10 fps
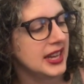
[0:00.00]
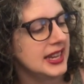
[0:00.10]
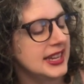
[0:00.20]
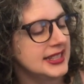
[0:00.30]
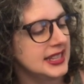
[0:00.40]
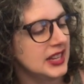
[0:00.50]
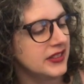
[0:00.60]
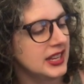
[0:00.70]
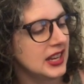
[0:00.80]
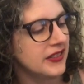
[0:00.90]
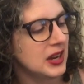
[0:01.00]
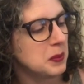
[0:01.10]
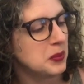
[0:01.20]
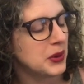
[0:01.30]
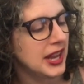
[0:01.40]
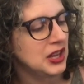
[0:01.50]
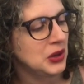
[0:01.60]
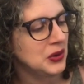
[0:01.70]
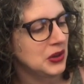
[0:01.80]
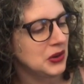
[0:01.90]
He's even given a brand
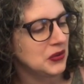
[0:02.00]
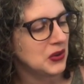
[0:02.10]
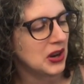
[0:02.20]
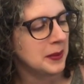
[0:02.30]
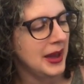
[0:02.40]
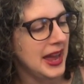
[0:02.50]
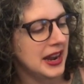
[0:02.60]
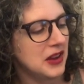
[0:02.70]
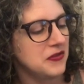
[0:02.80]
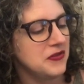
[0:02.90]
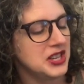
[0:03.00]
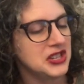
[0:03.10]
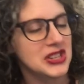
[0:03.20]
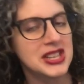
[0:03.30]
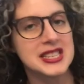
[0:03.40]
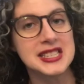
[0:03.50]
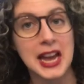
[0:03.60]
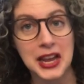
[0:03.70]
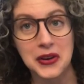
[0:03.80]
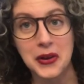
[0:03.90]
new uniform and an official
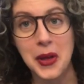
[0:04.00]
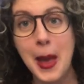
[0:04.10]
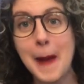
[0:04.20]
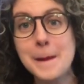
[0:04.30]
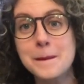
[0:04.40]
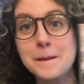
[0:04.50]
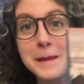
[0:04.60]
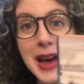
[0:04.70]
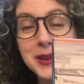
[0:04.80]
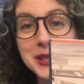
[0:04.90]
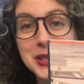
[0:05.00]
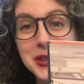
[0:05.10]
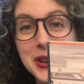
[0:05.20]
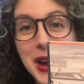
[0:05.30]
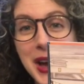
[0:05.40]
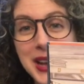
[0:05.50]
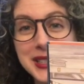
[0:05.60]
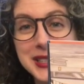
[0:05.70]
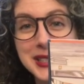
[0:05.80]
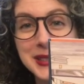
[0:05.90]
title,
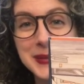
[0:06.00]
Mousetronaut.